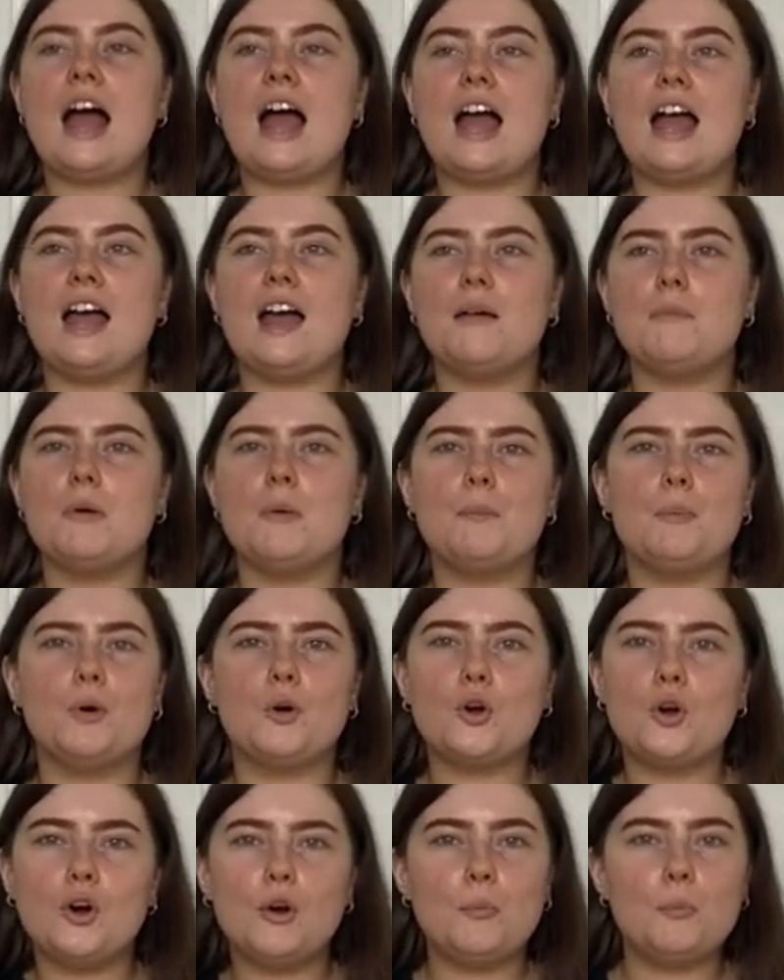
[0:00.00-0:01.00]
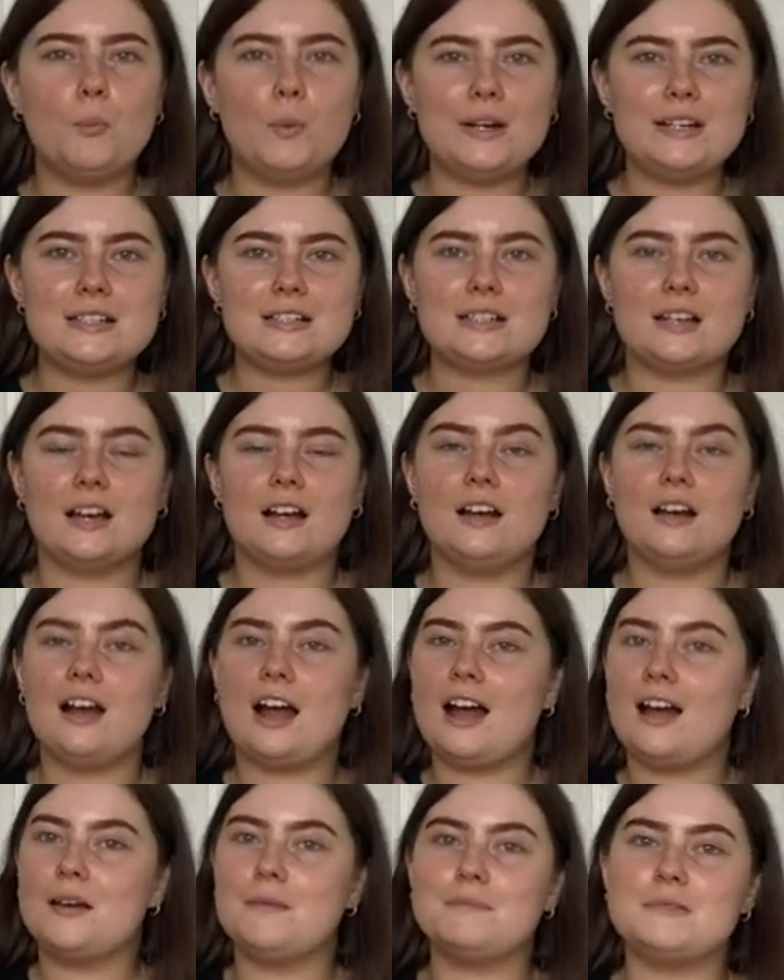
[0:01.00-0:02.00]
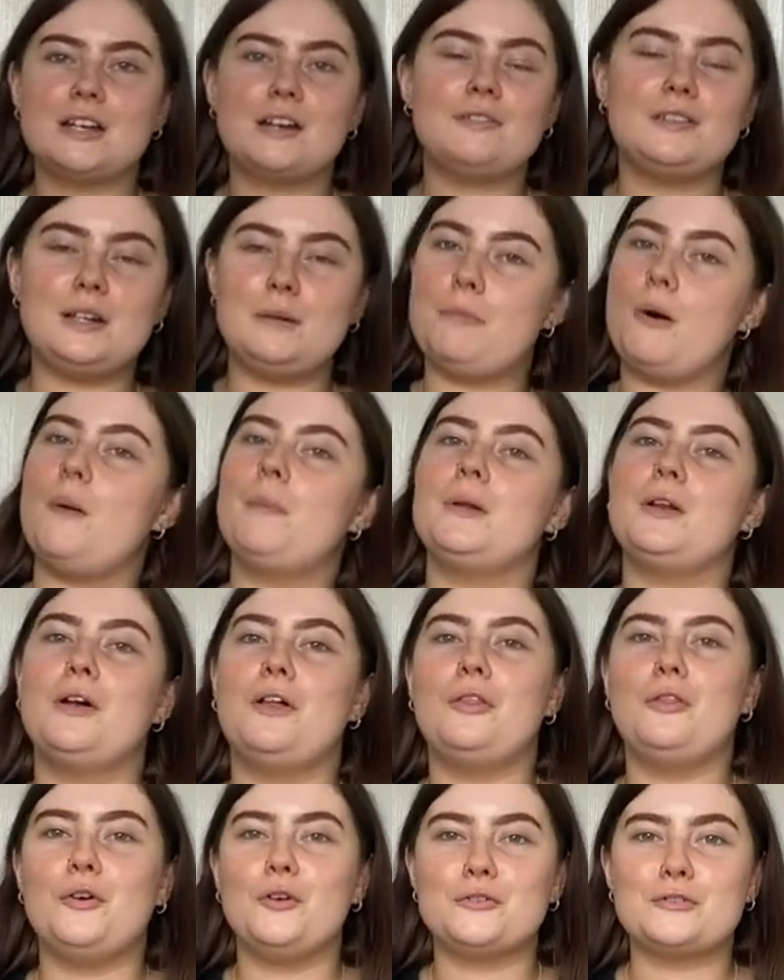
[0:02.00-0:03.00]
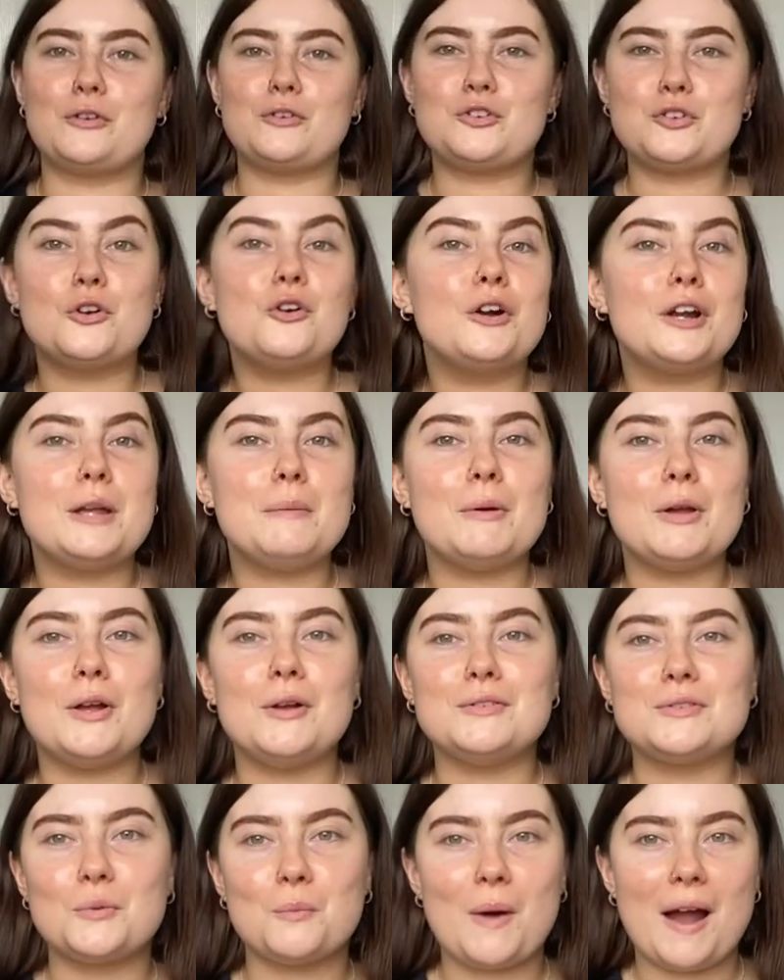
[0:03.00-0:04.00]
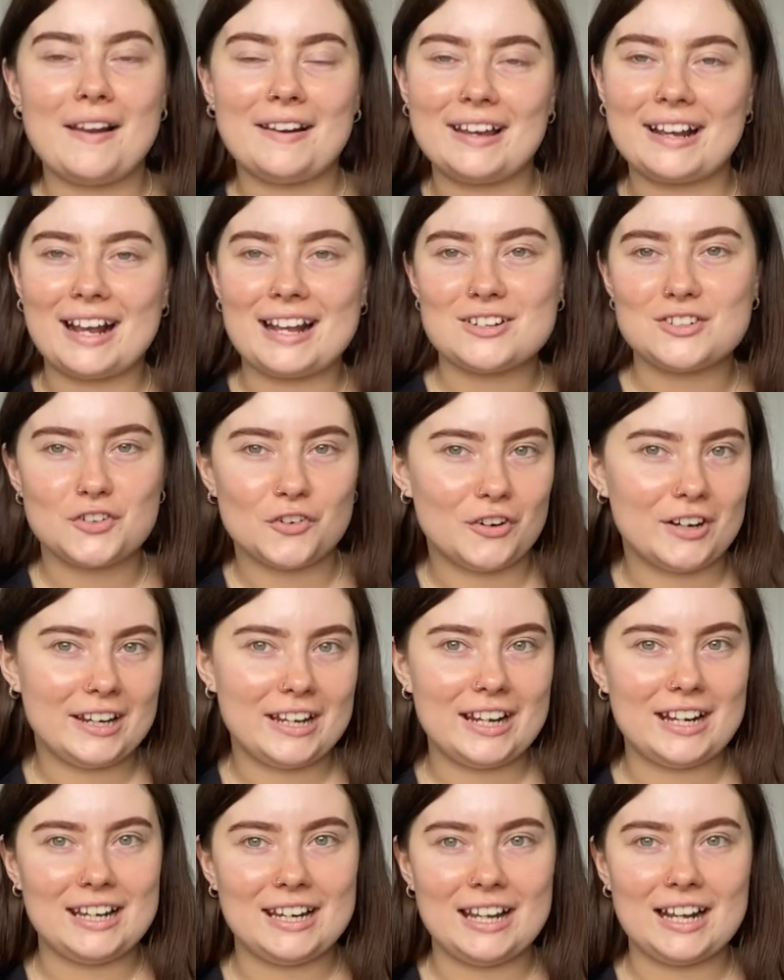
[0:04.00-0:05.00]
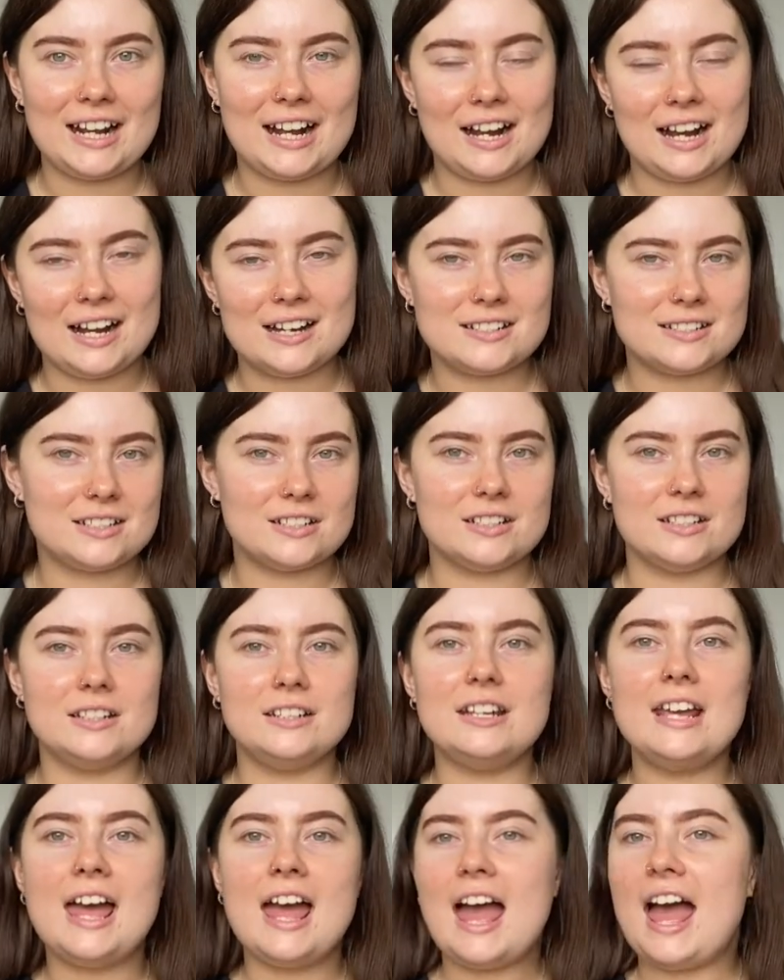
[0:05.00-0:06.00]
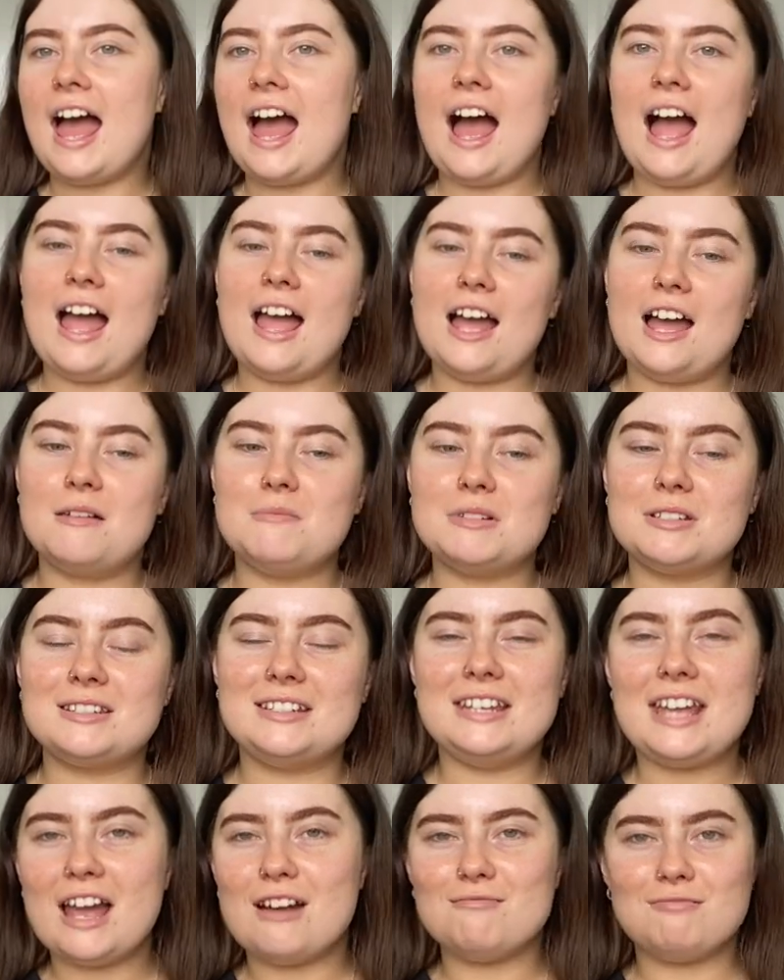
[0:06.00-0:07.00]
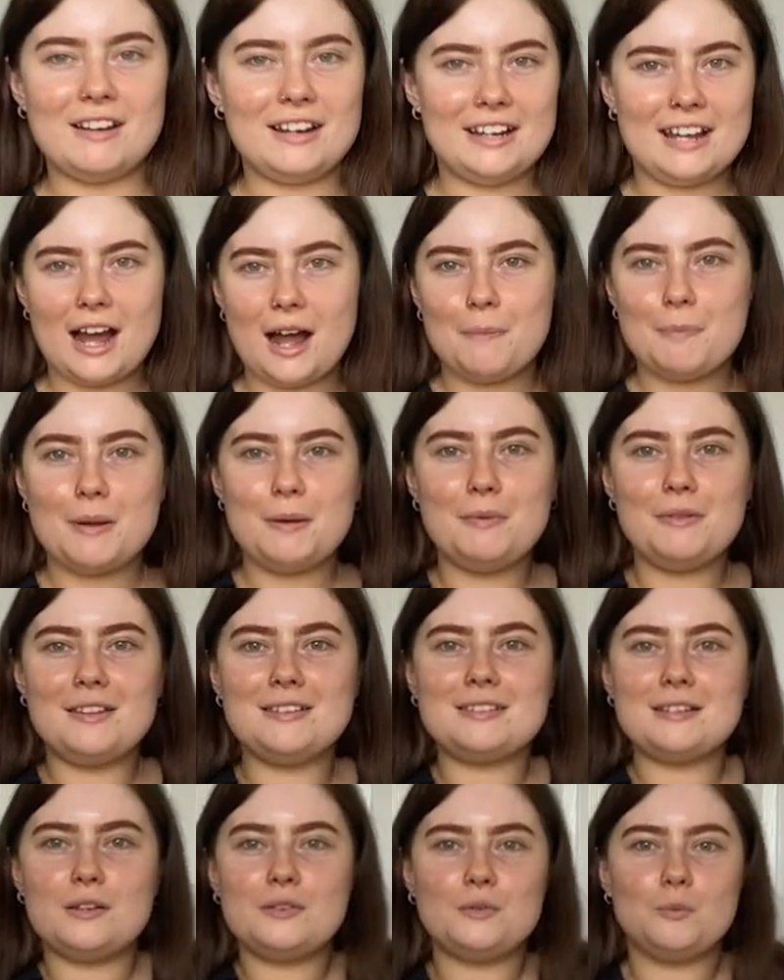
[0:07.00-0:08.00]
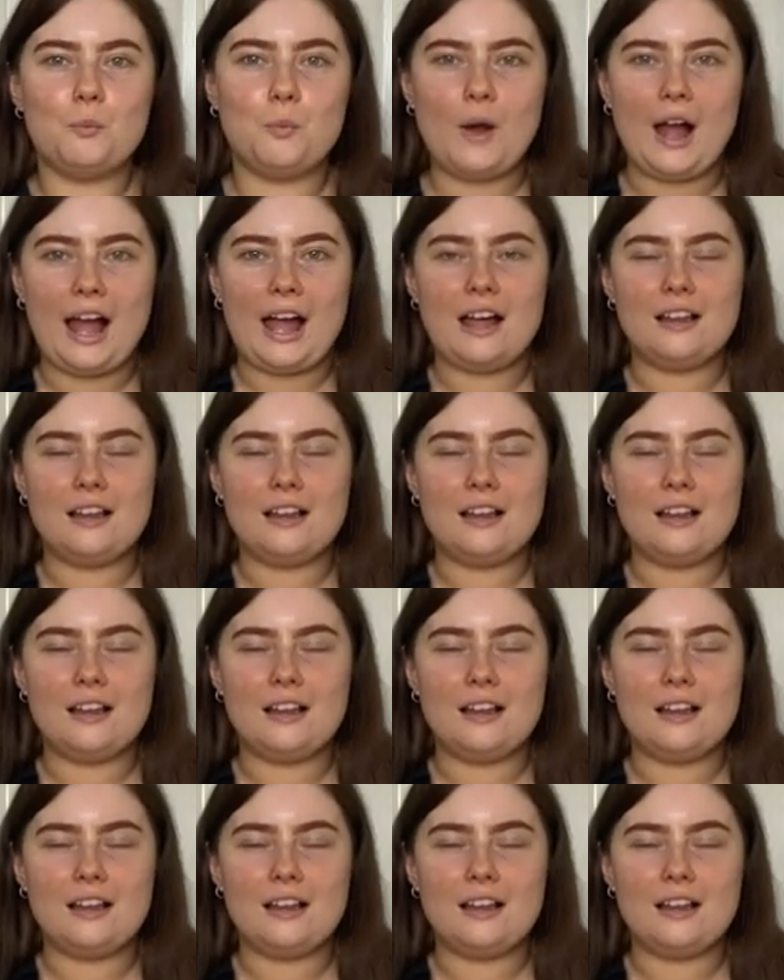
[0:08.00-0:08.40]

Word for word: um, but come winter, I'm definitely popping on those chunky boots and wearing like a chunky knit cardigan. Um, so yeah, really happy with this as well.